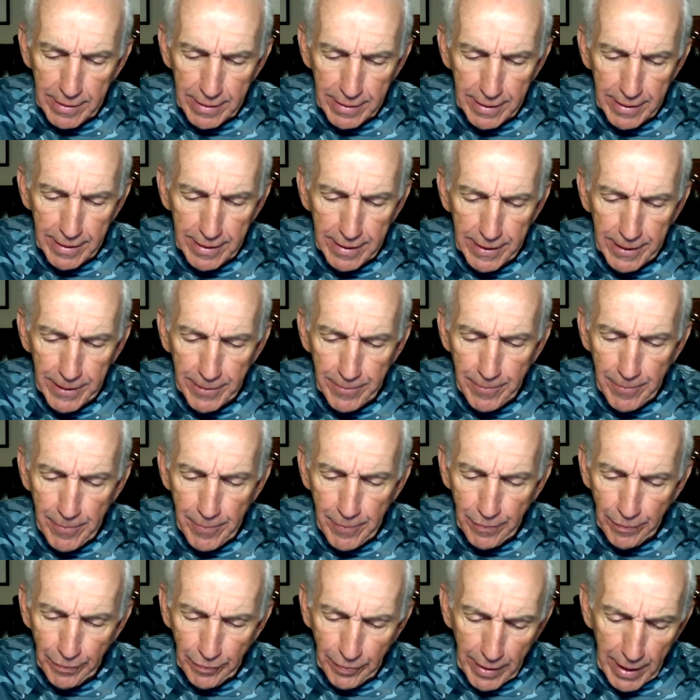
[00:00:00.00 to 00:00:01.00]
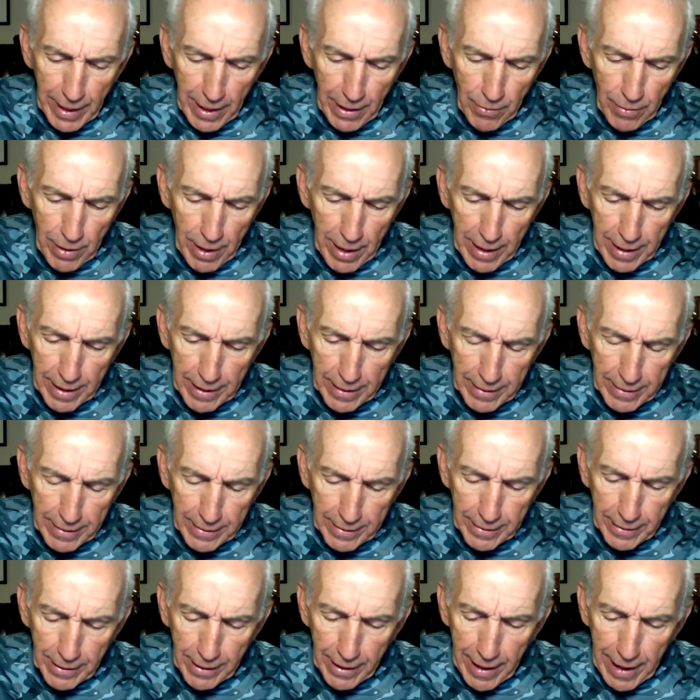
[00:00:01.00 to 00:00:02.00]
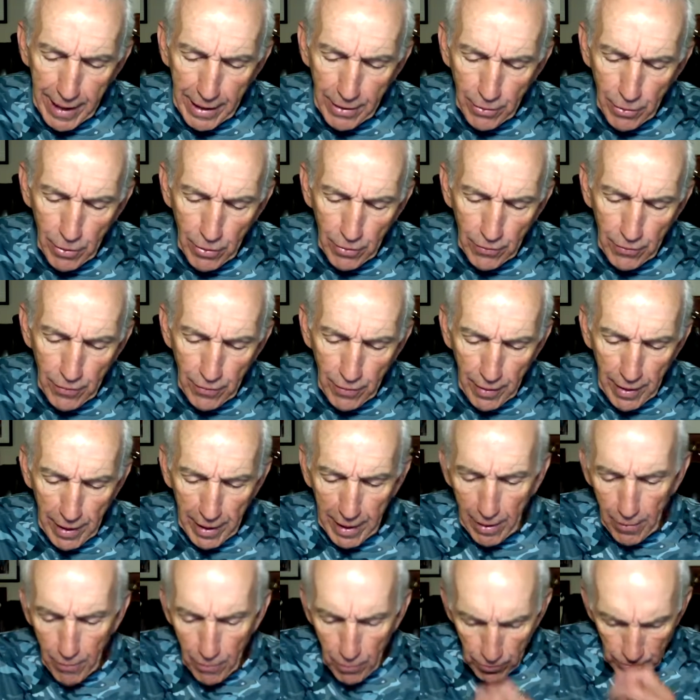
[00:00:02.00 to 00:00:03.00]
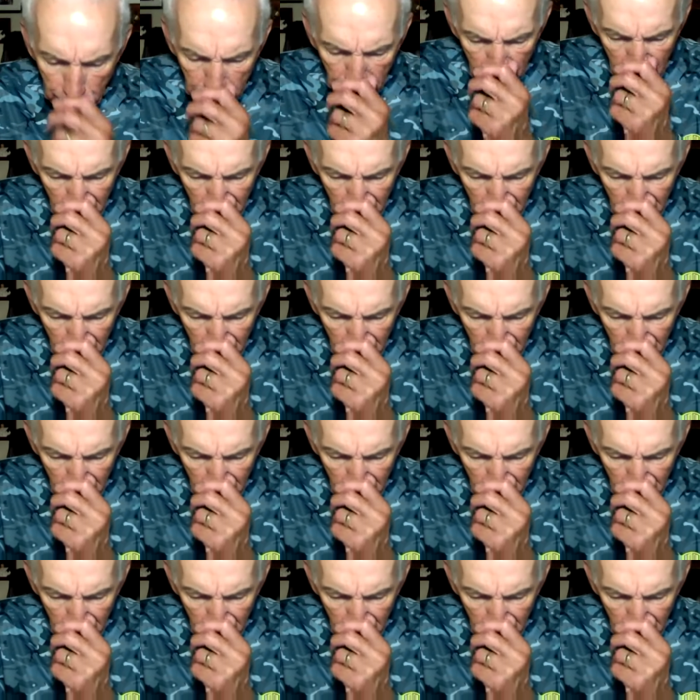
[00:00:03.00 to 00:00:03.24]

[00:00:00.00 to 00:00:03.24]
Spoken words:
I don't know if I want you